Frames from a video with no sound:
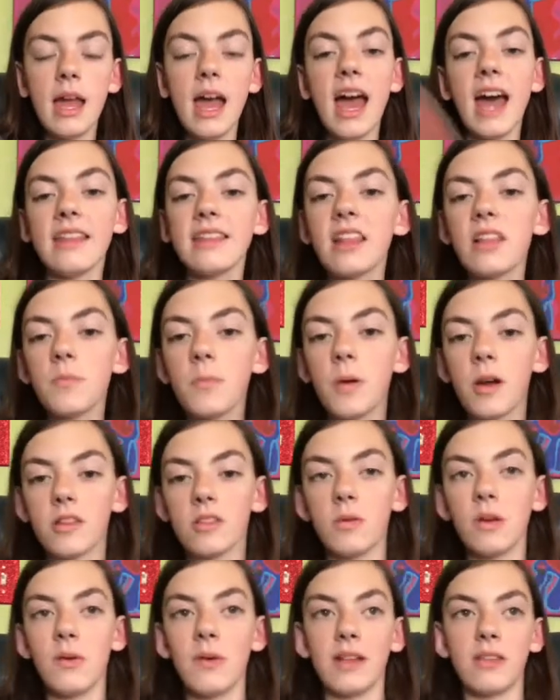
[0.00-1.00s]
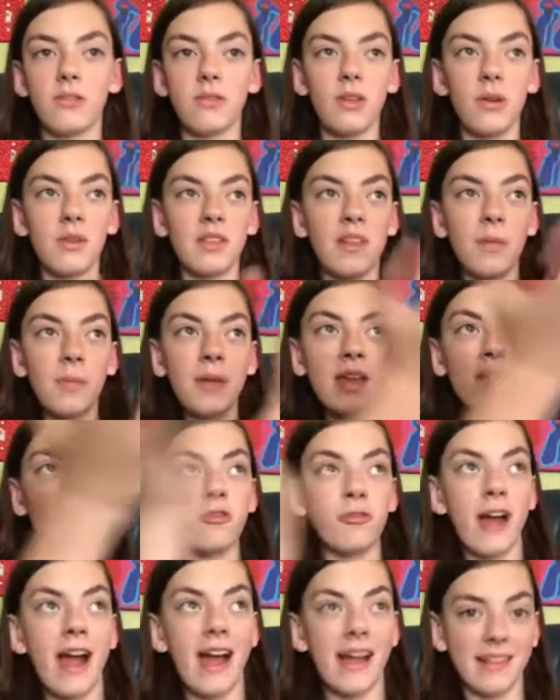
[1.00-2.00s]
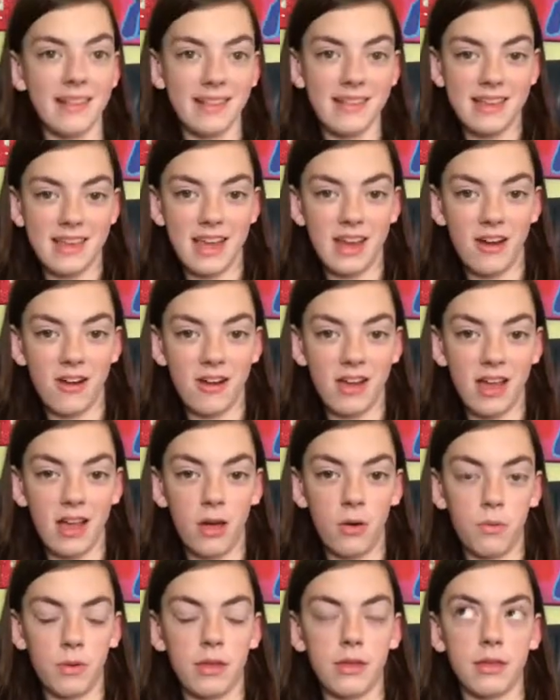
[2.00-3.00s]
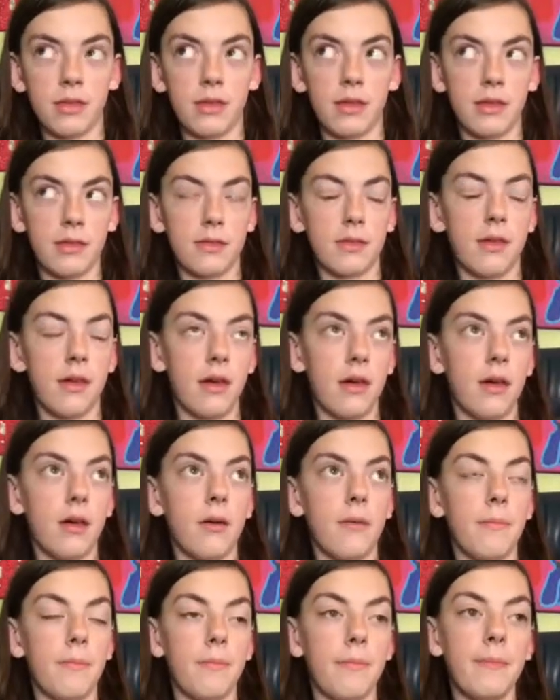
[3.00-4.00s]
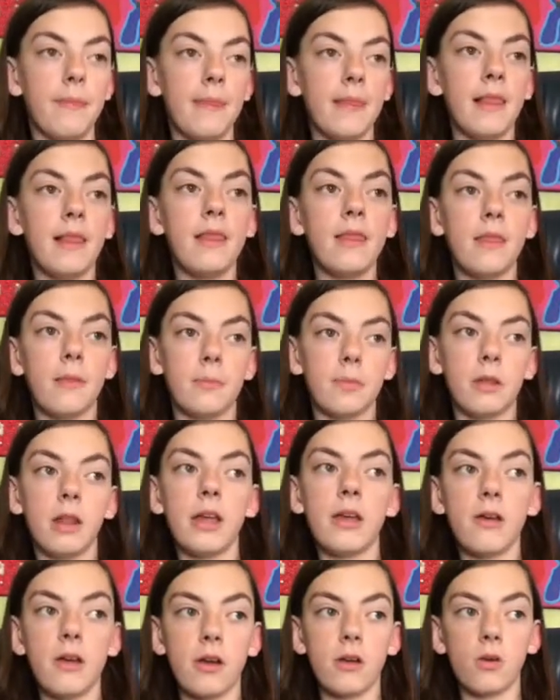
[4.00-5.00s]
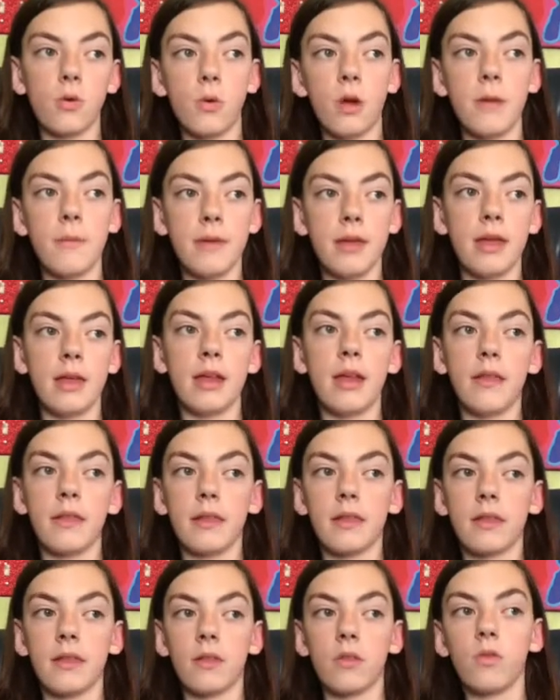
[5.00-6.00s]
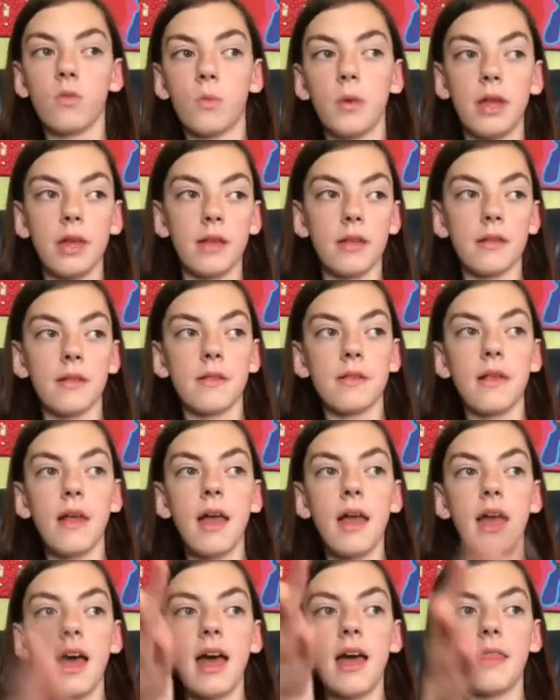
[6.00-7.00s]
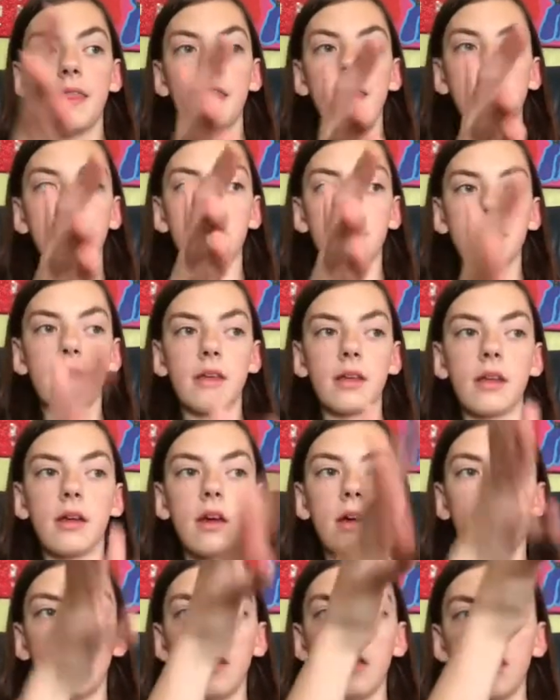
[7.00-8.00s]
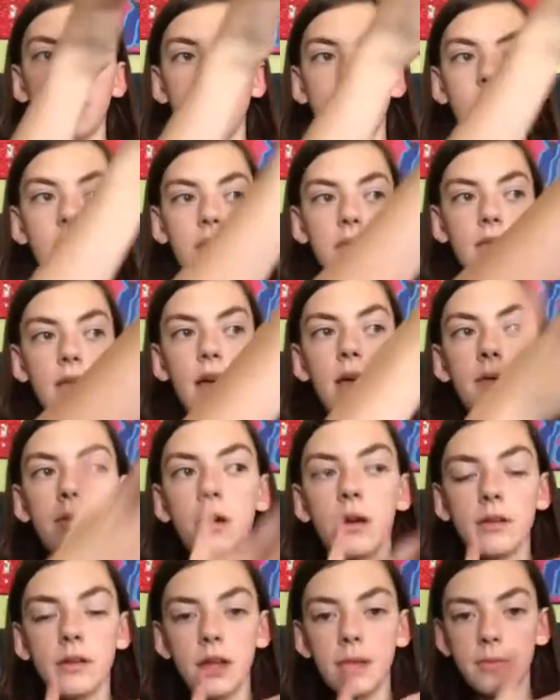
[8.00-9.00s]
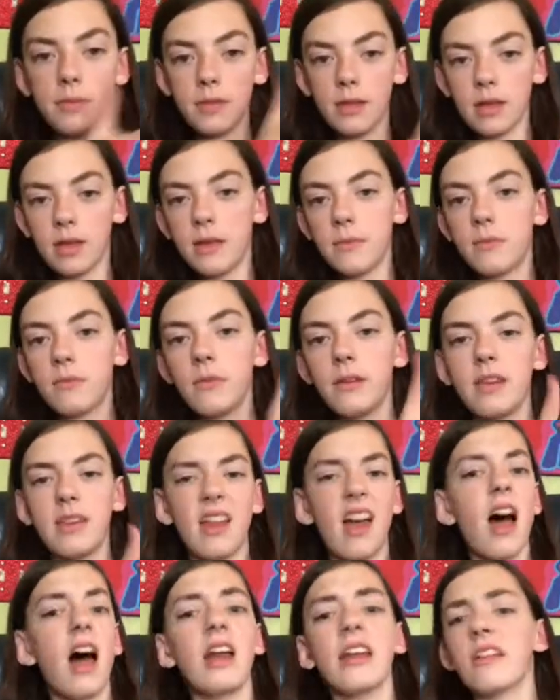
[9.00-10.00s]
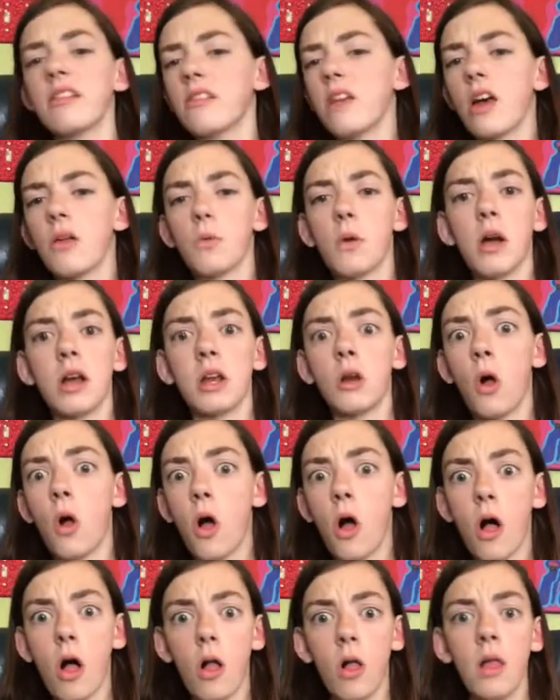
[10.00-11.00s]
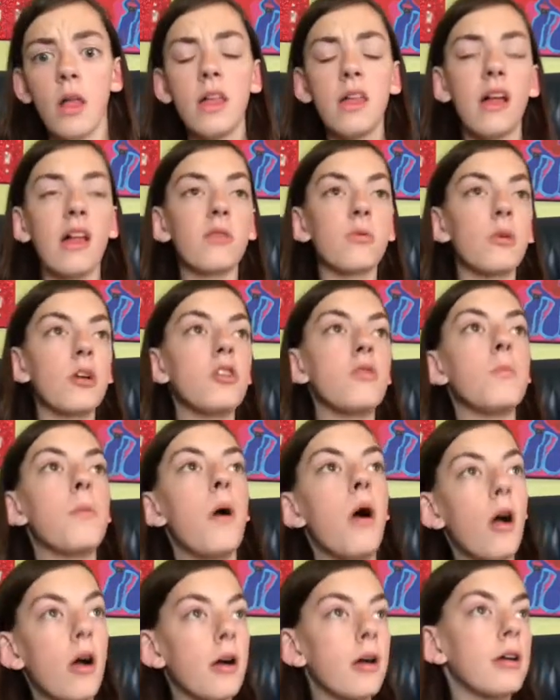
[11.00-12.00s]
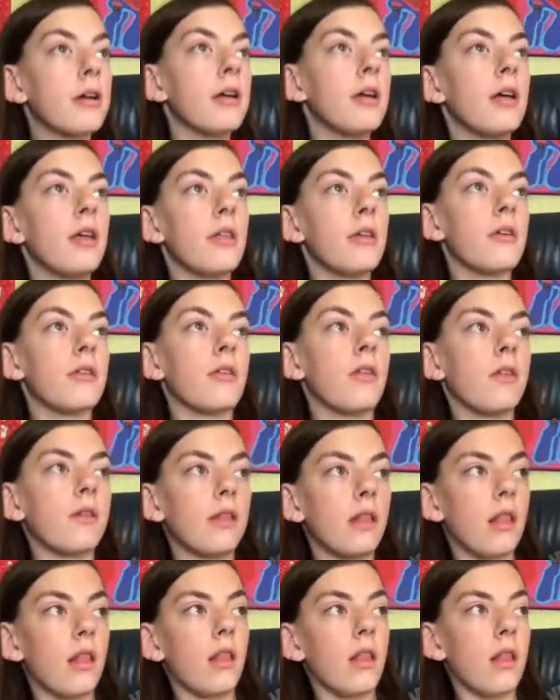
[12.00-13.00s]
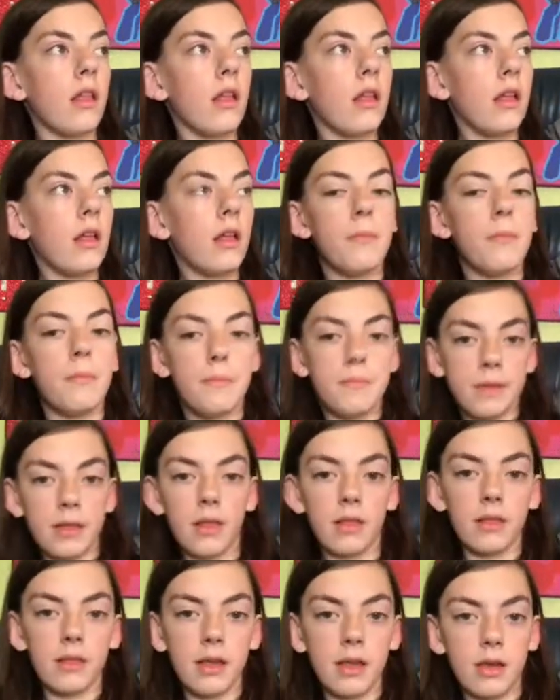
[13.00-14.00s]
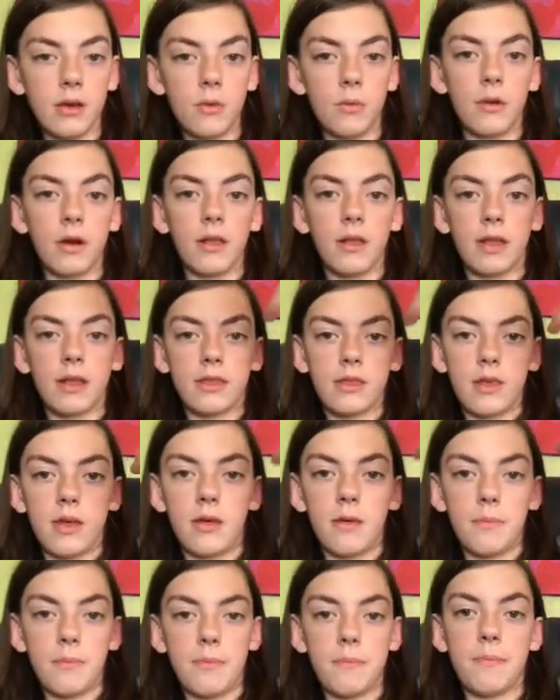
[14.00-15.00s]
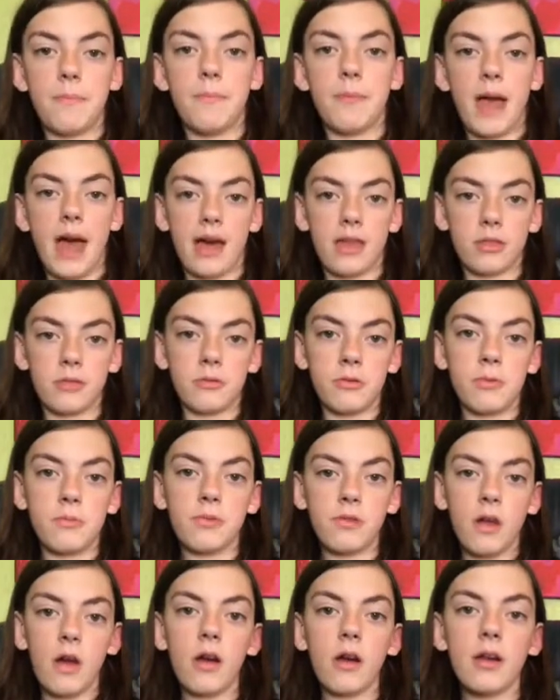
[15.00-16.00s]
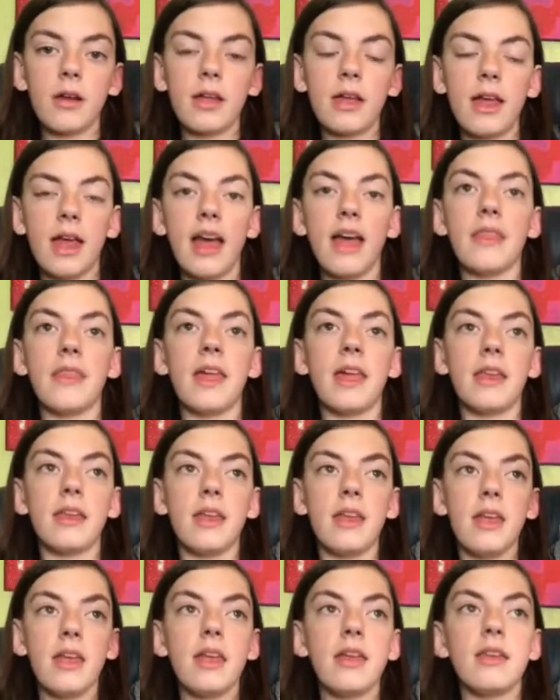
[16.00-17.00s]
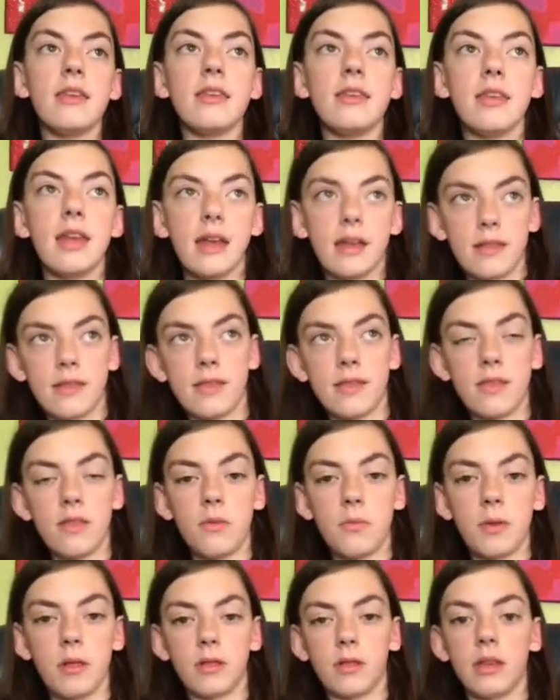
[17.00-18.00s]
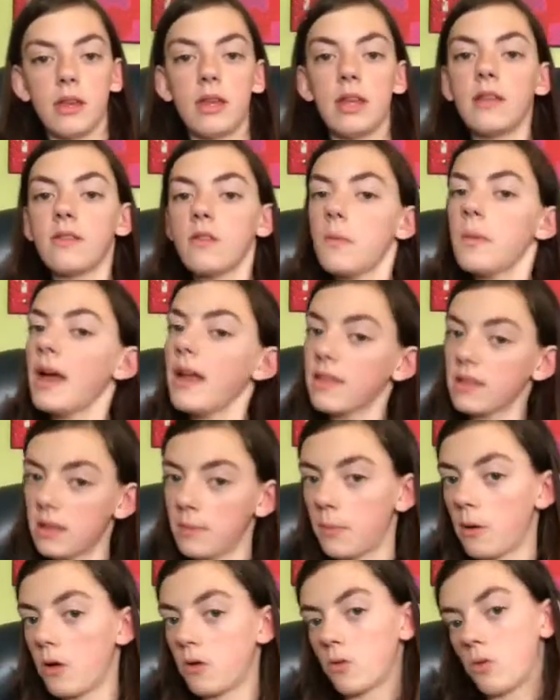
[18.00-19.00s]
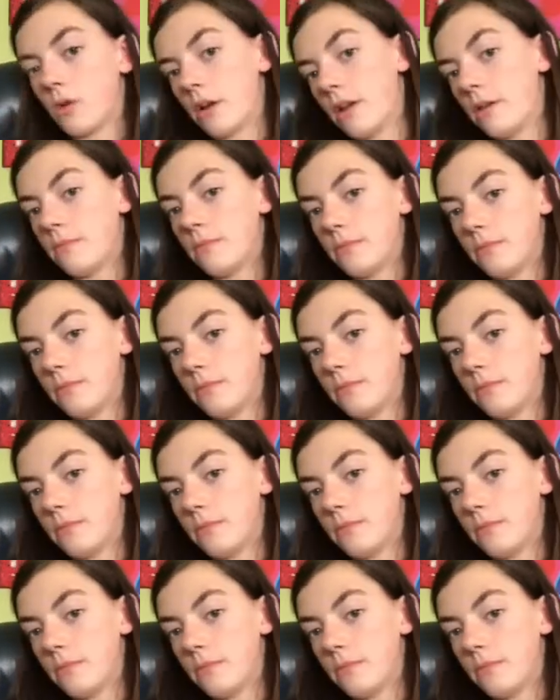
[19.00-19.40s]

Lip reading: At this park that we went to, there was the big grassy area with like the playground equipment and like the swings, and then there's like a sidewalk type thing in between. Not a sidewalk at all. That's where you park. There's a little building where like the bathrooms are, and then next to the building is a basketball court.